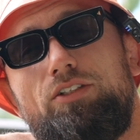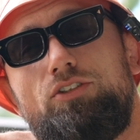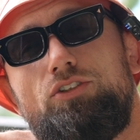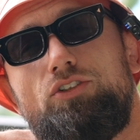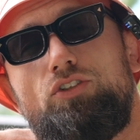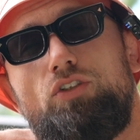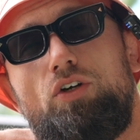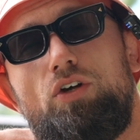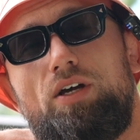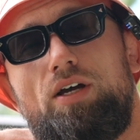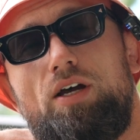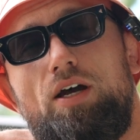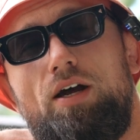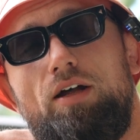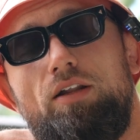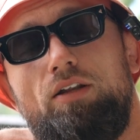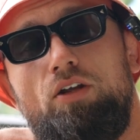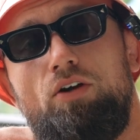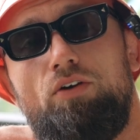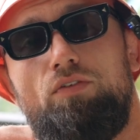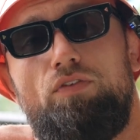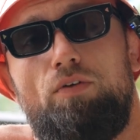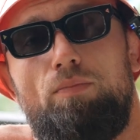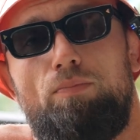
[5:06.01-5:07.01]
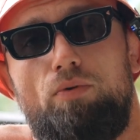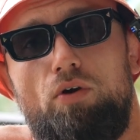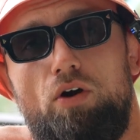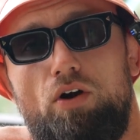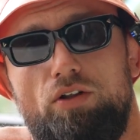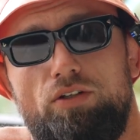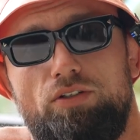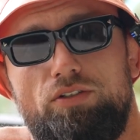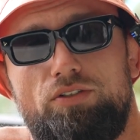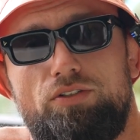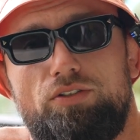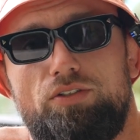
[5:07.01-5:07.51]
Giancarlo for
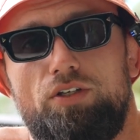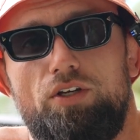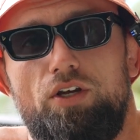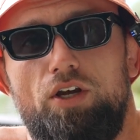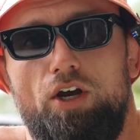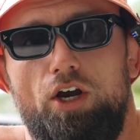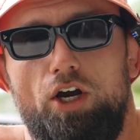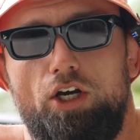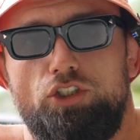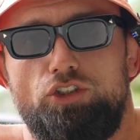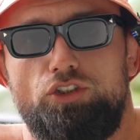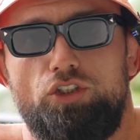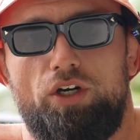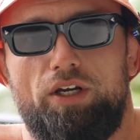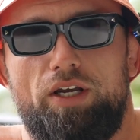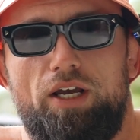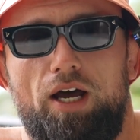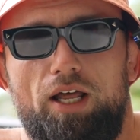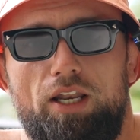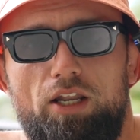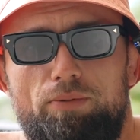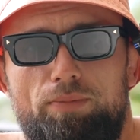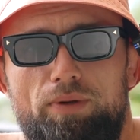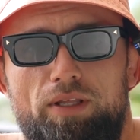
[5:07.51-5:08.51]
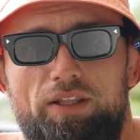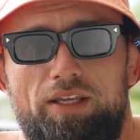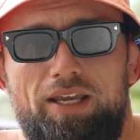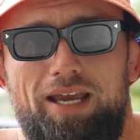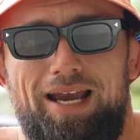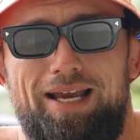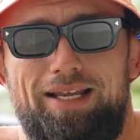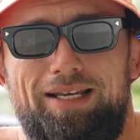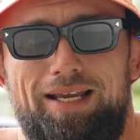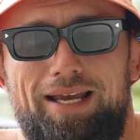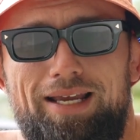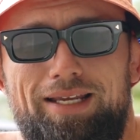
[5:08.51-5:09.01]
bronze. Giancarlo being the
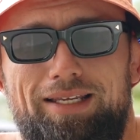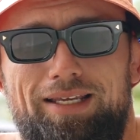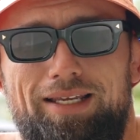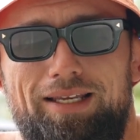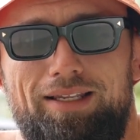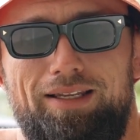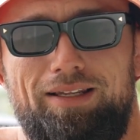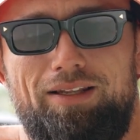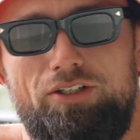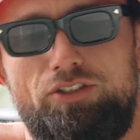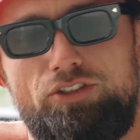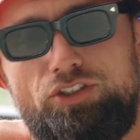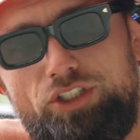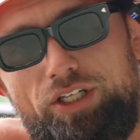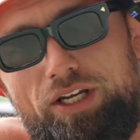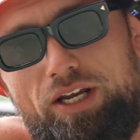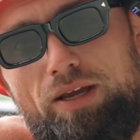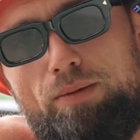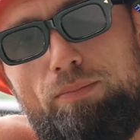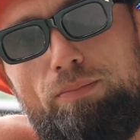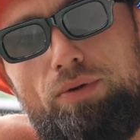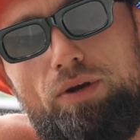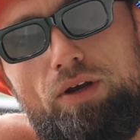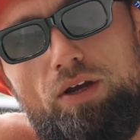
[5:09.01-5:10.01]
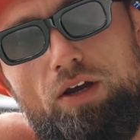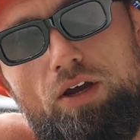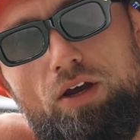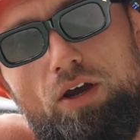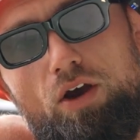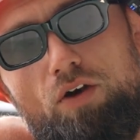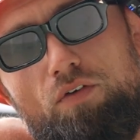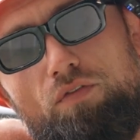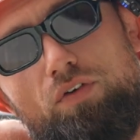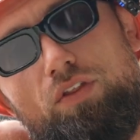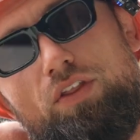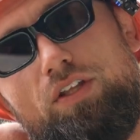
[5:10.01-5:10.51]
88 kilo champ
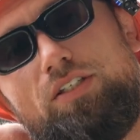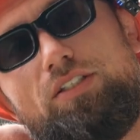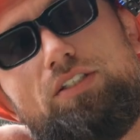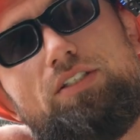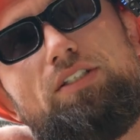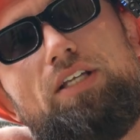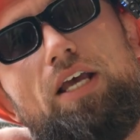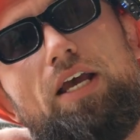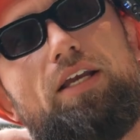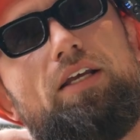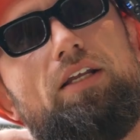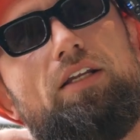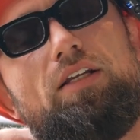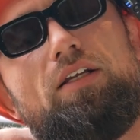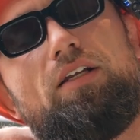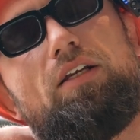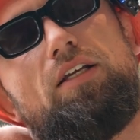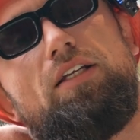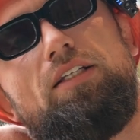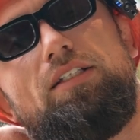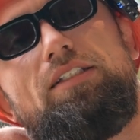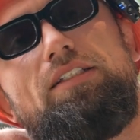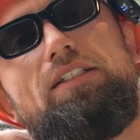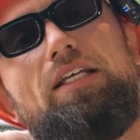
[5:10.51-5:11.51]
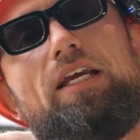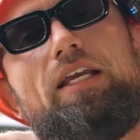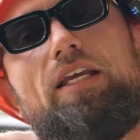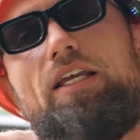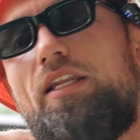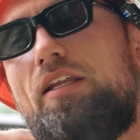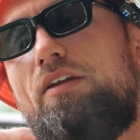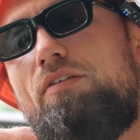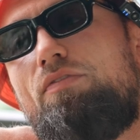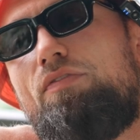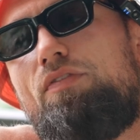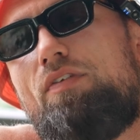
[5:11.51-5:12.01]
for the second
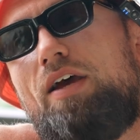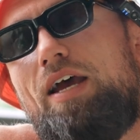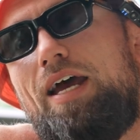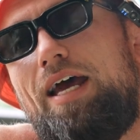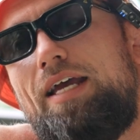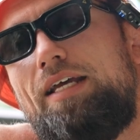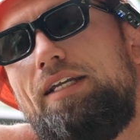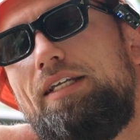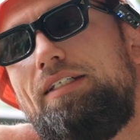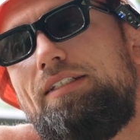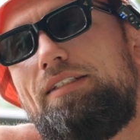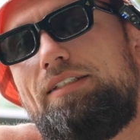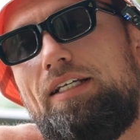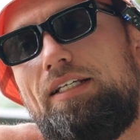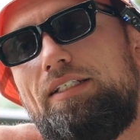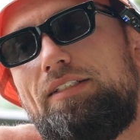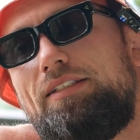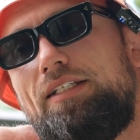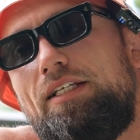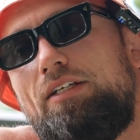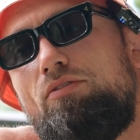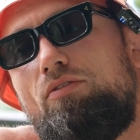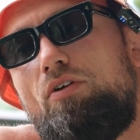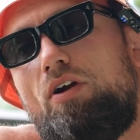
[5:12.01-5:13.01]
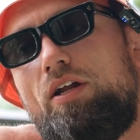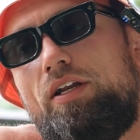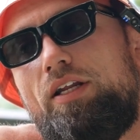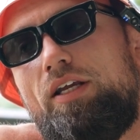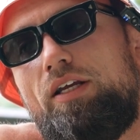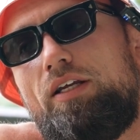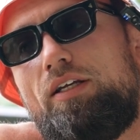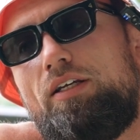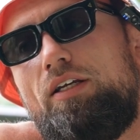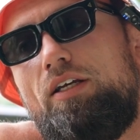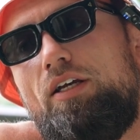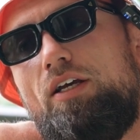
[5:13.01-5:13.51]
consecutive ADCC running.